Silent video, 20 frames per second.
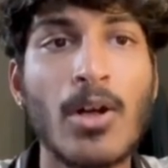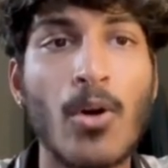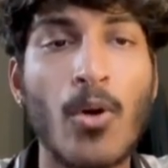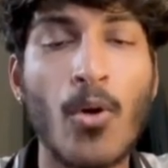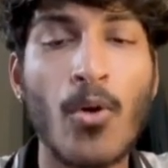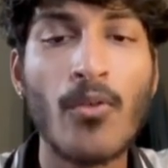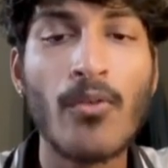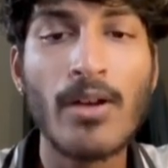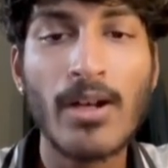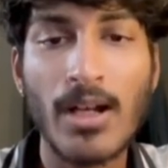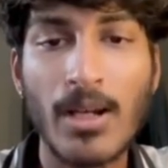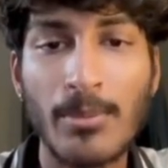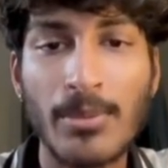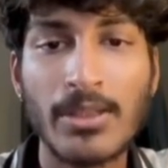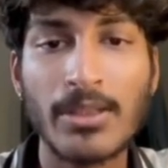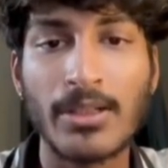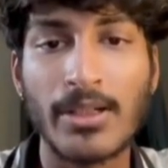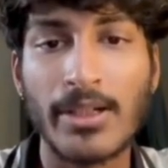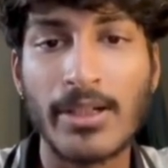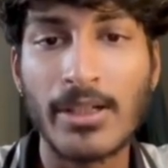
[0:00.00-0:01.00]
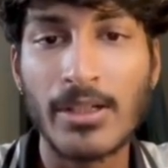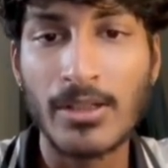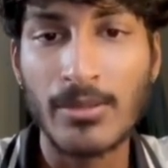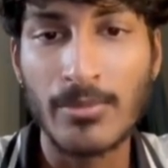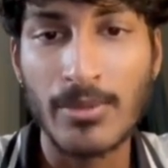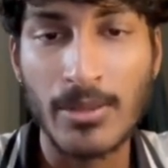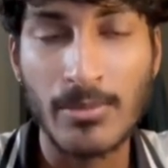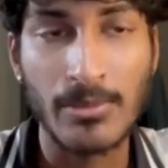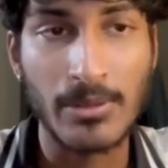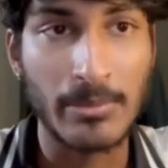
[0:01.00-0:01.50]
overcoming the
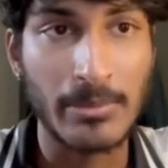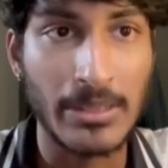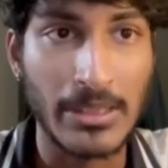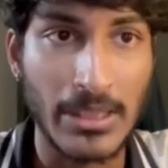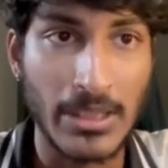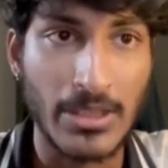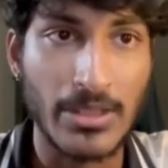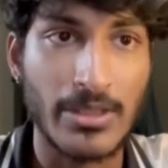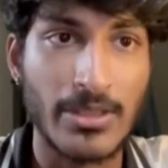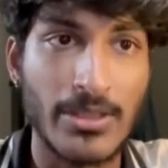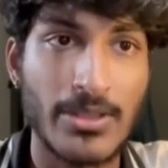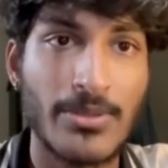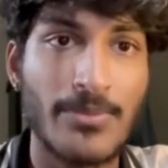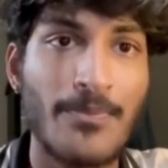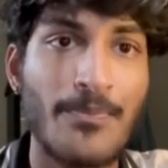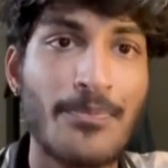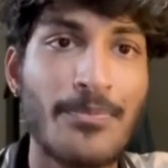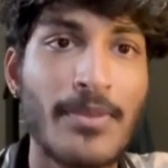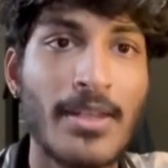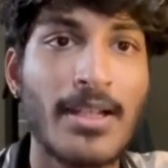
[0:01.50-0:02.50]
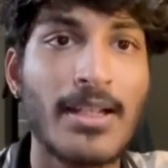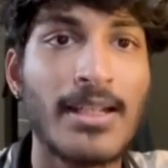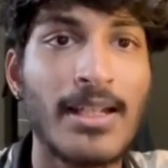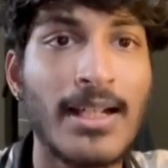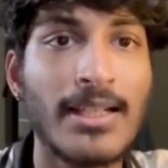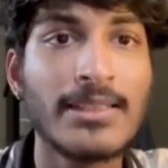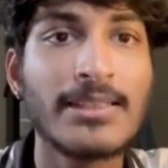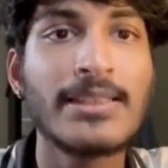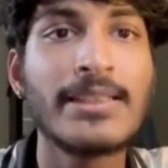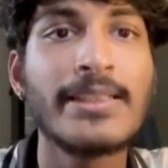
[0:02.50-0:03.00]
equilibrium limitations.
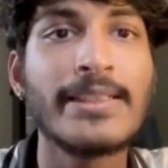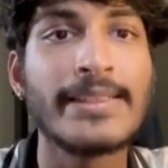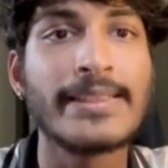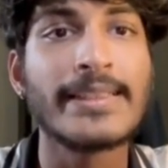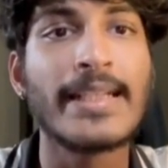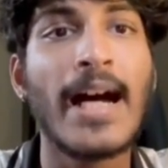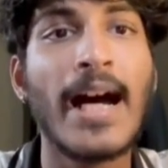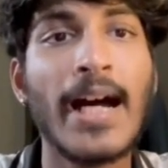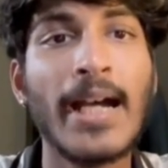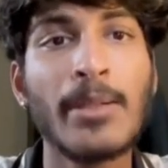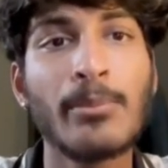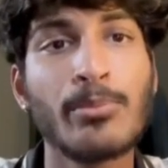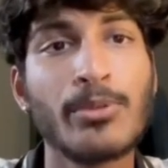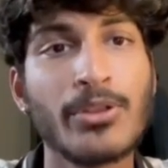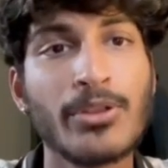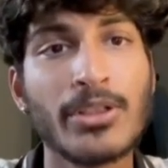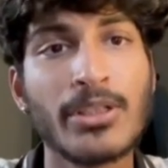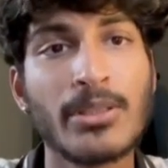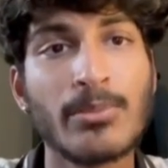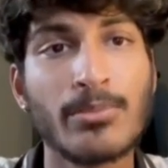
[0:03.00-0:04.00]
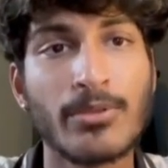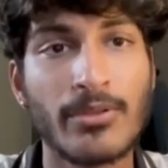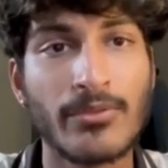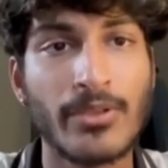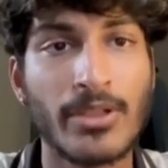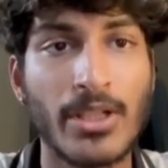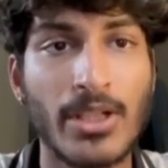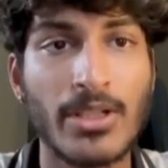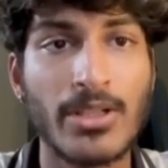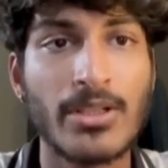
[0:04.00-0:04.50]
Lastly is high purity
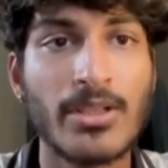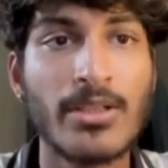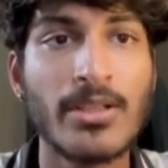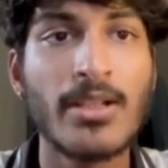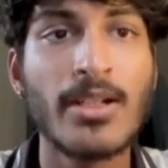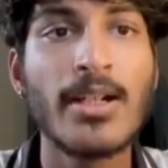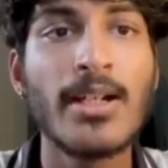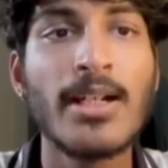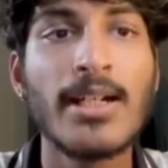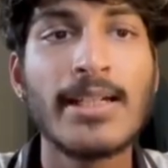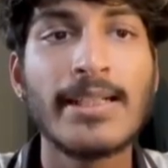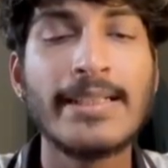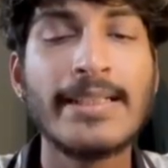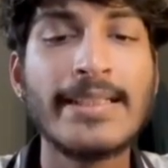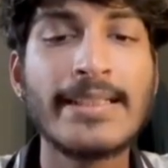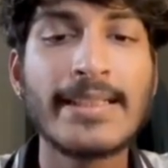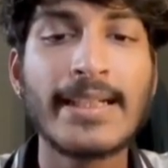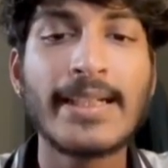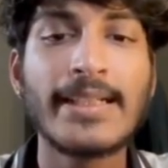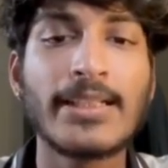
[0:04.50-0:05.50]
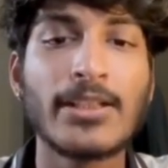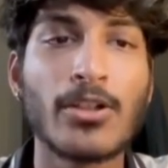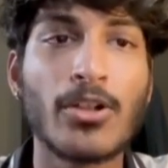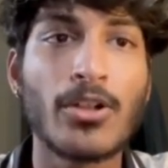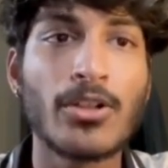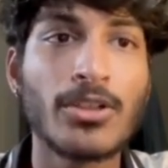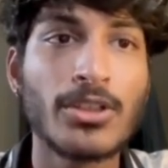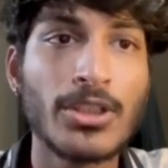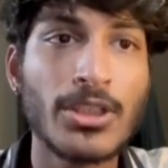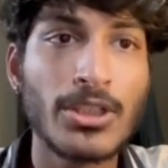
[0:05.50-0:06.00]
purification. Design the
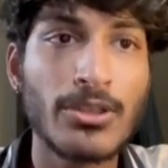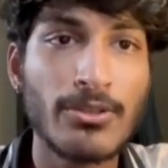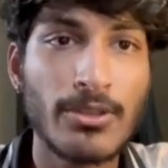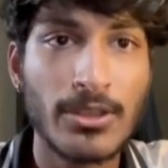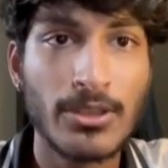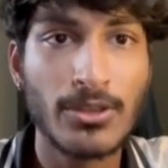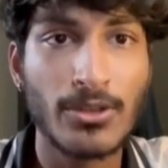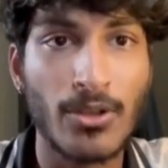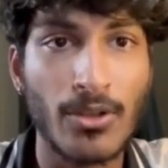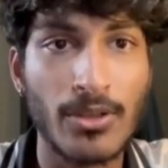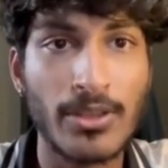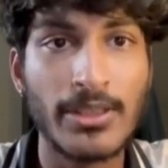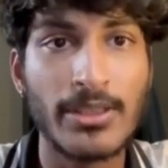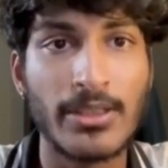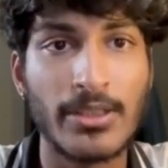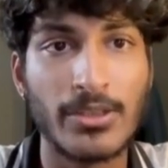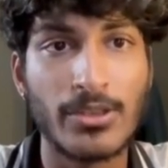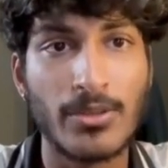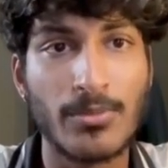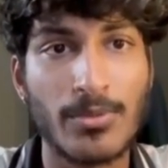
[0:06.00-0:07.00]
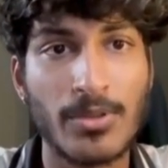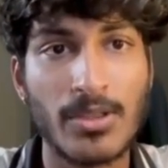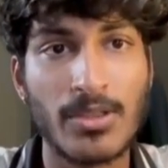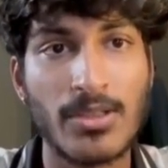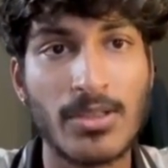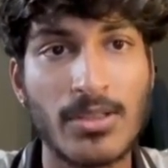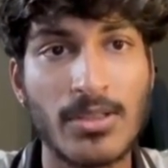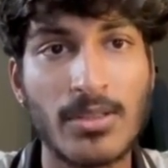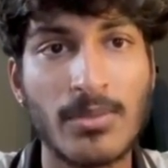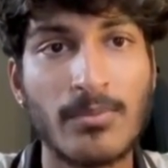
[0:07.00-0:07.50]
continuous solid adsorption
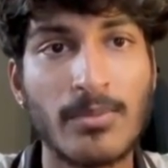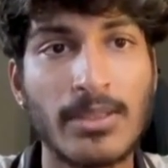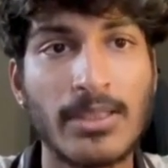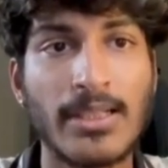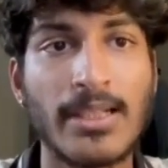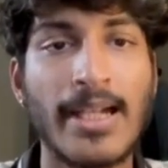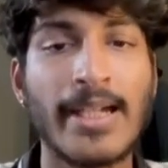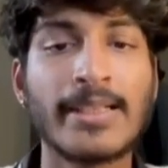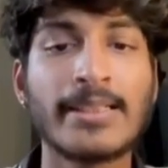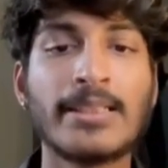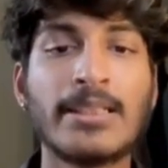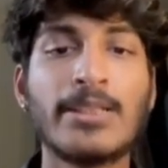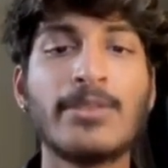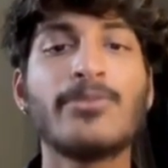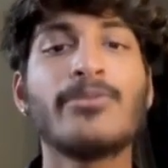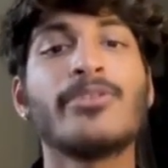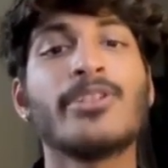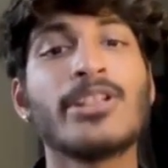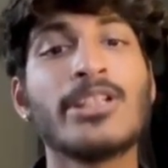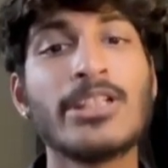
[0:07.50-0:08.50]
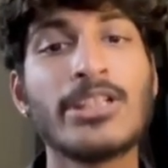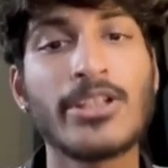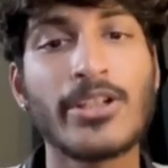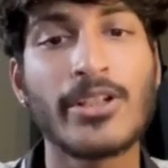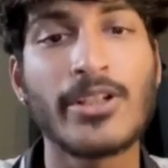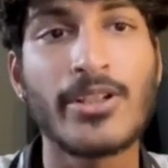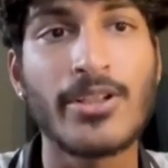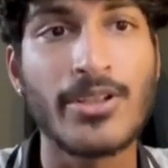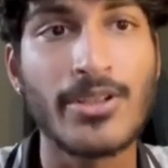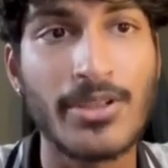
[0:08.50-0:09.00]
system with an active
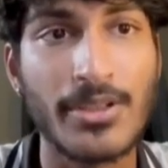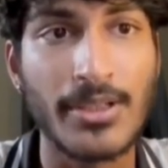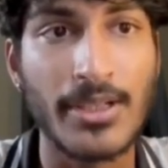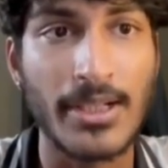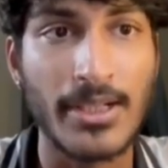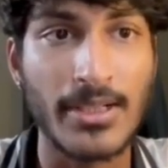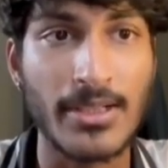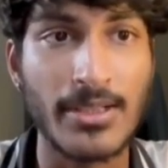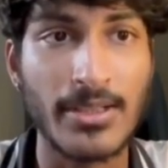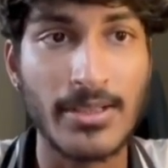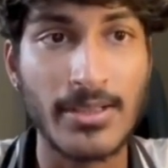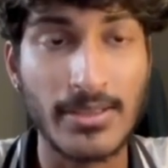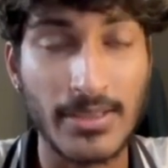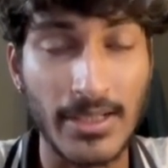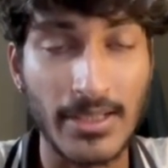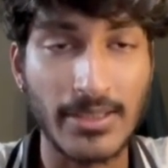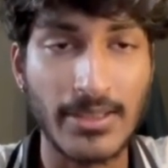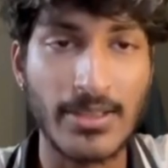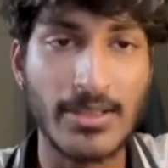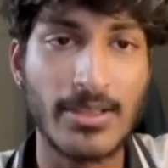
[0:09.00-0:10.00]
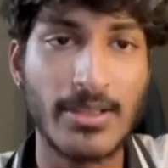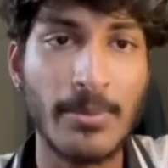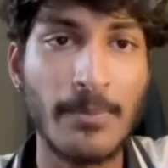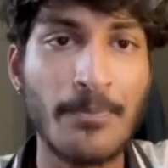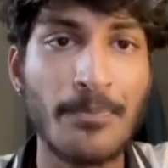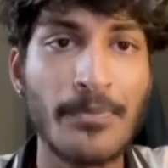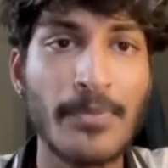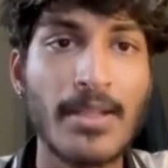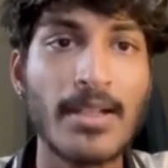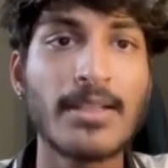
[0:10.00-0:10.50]
regeneration energy strategy,
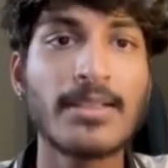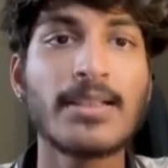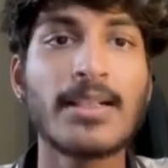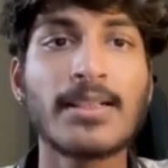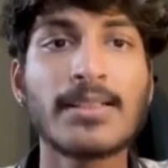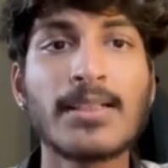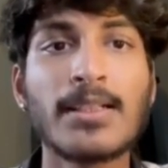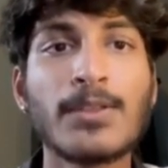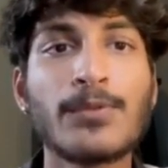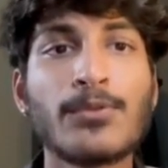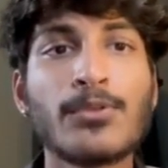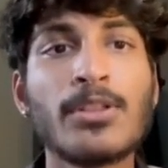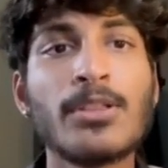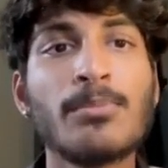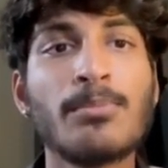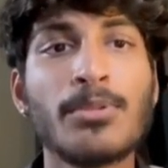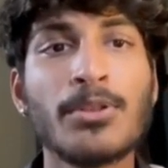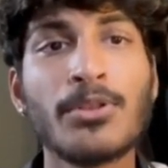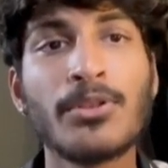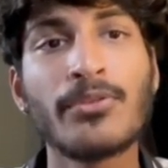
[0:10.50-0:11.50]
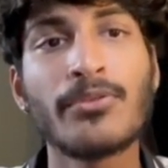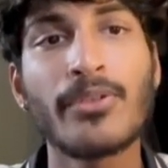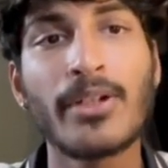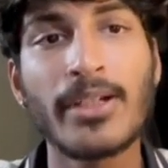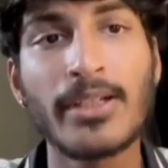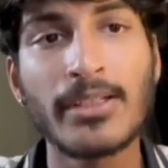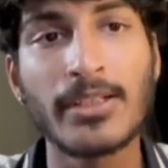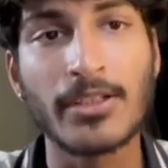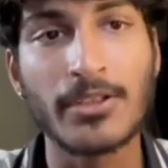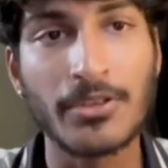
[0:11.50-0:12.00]
successfully
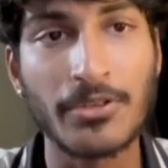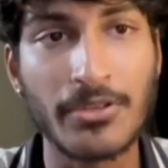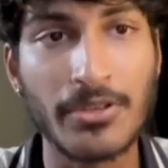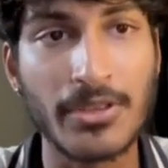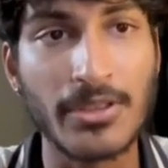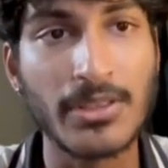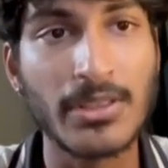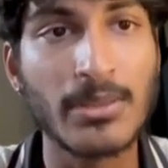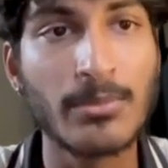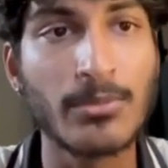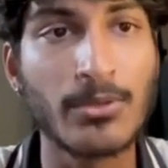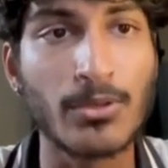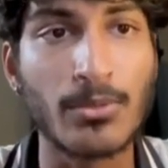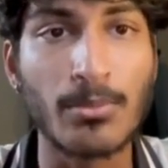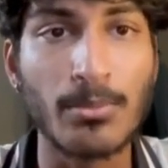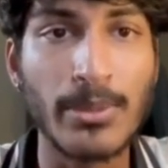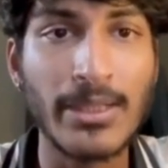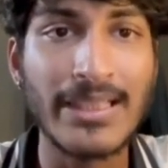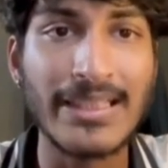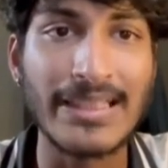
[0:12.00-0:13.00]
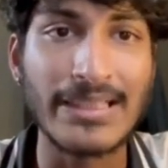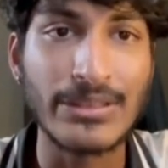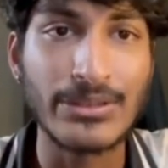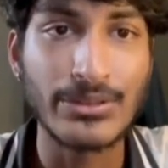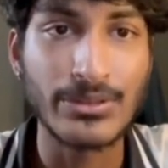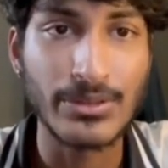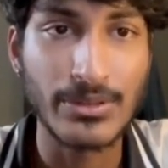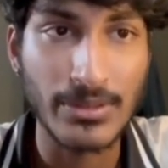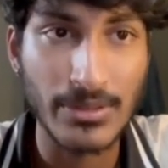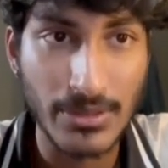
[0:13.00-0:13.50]
purifying the crude system to meet the
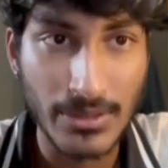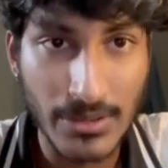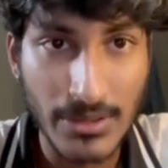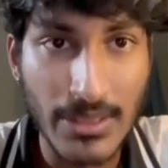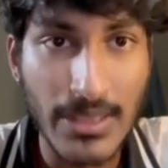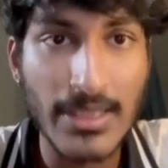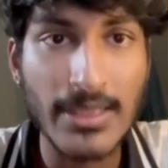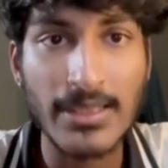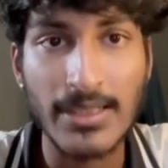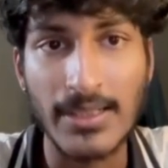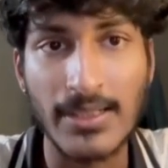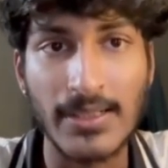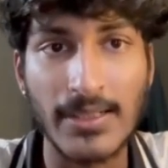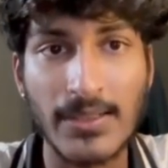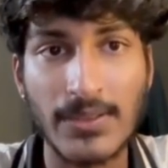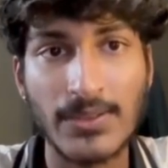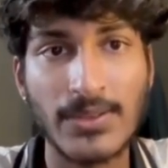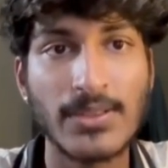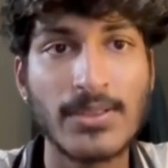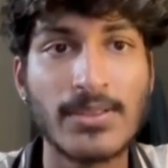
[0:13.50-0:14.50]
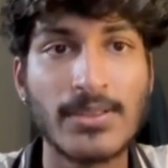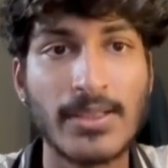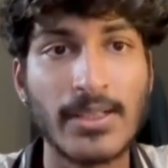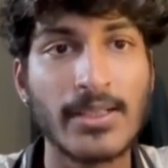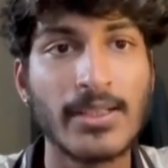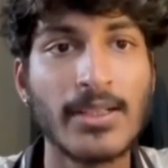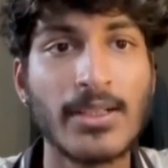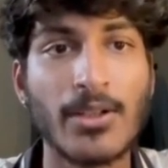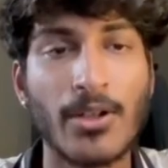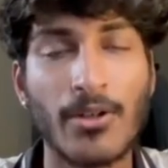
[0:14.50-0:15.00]
strict industrial
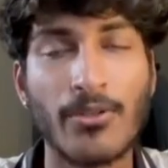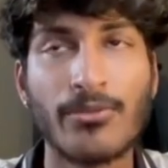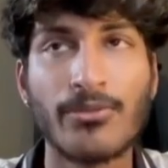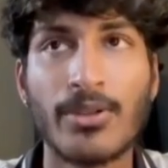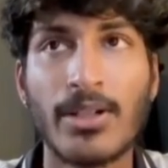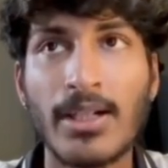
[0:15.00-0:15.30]
standard of